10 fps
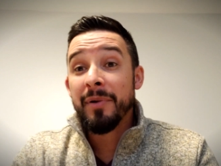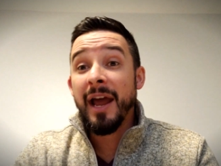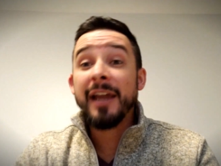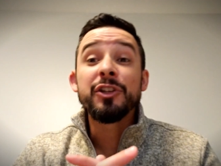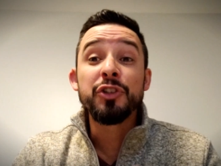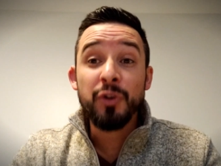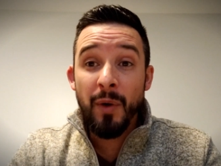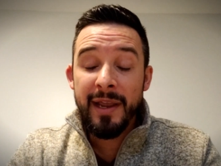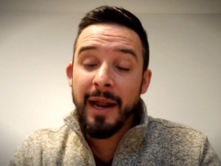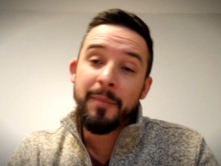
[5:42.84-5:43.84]
but I
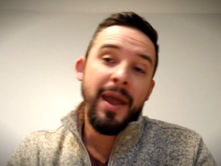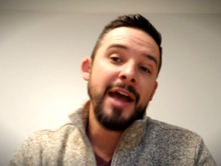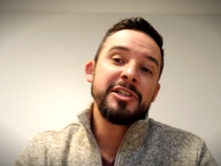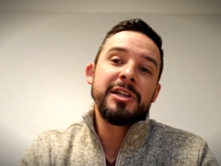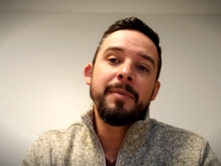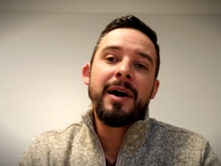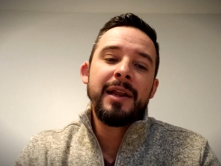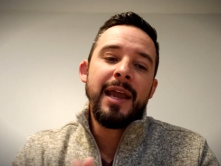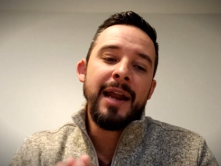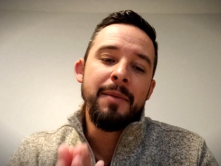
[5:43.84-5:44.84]
enjoy it, I'm passionate
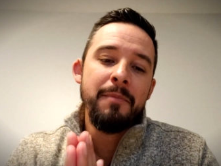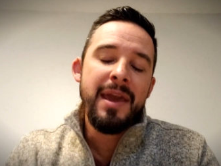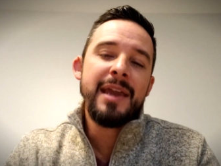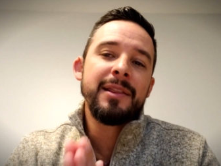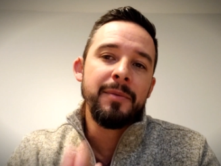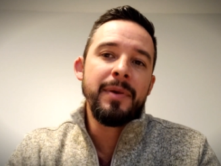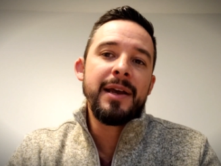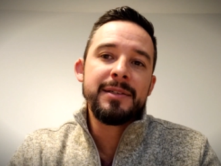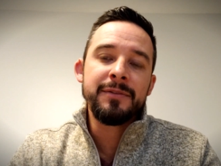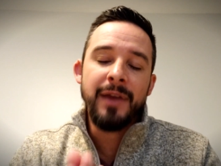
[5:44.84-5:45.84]
about it, and I make the
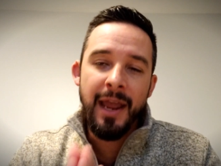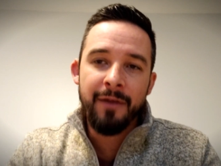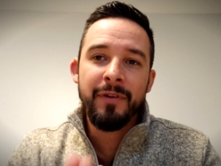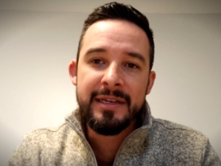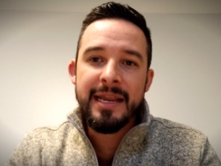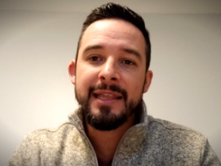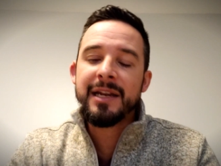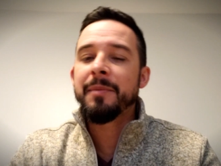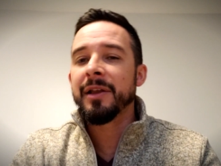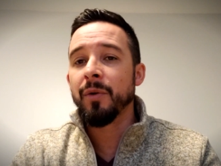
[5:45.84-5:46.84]
best of every day
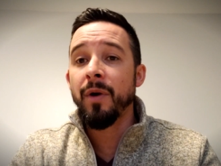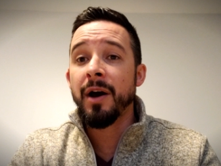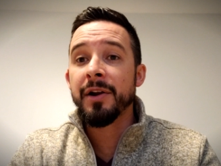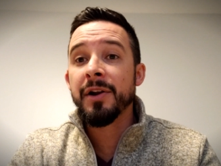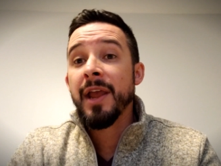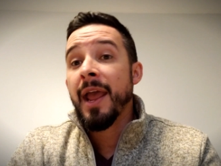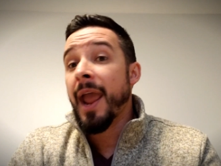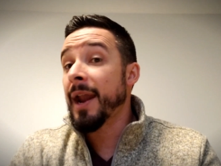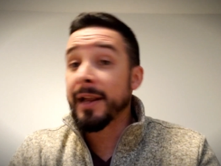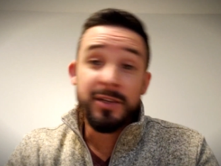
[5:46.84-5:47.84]
that I'm on the water,
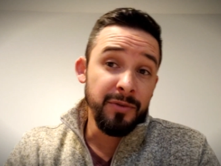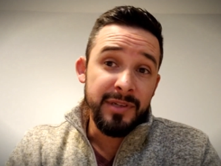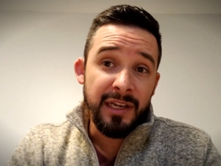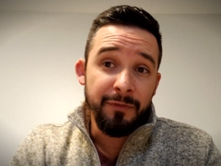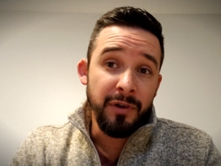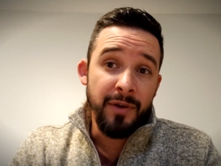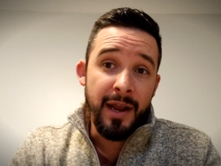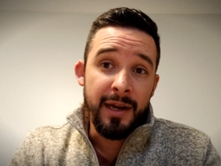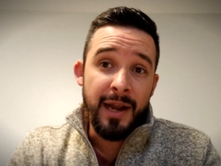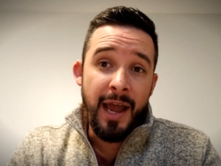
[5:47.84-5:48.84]
and I don't take it for
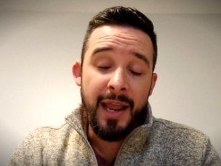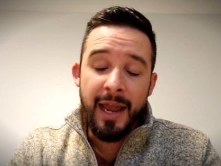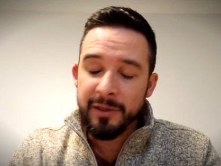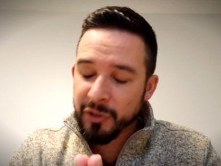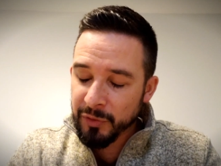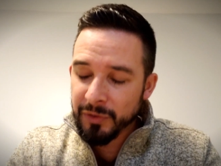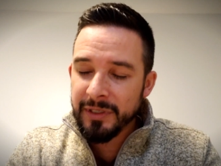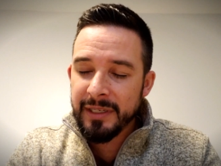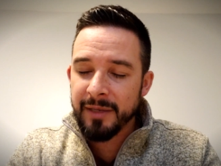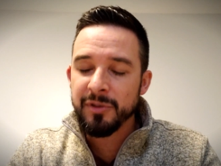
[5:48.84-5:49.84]
granted. I
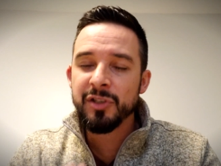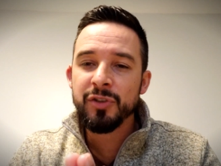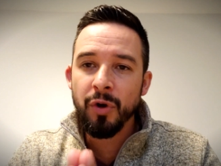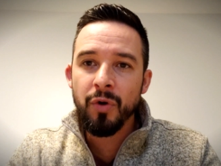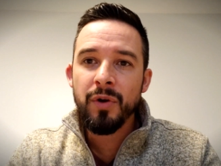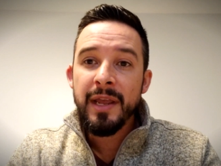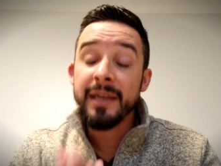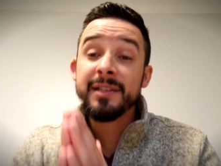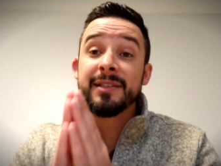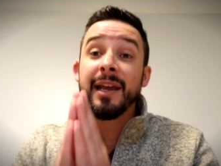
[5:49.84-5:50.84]
truly am so
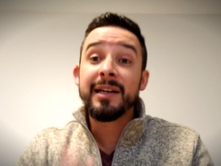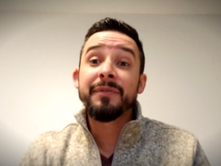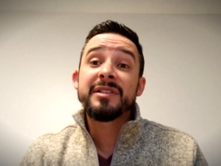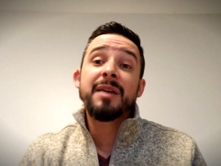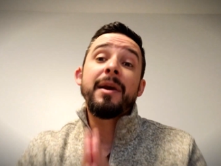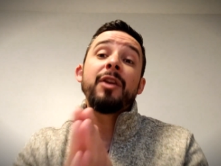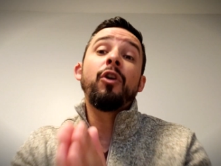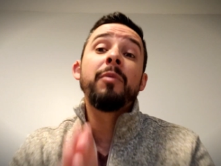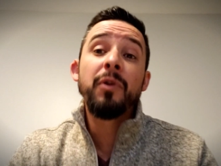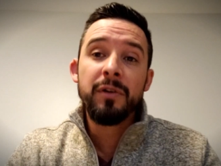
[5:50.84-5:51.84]
excited every time I
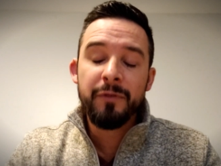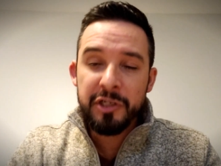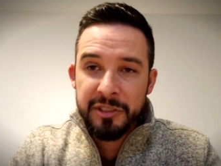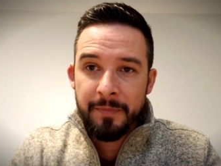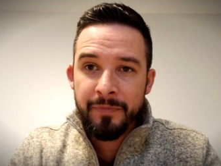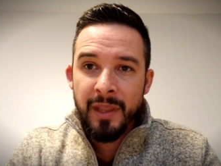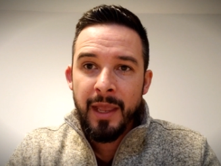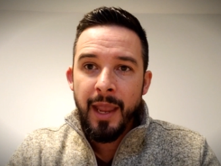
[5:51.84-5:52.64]
know I'm going fishing,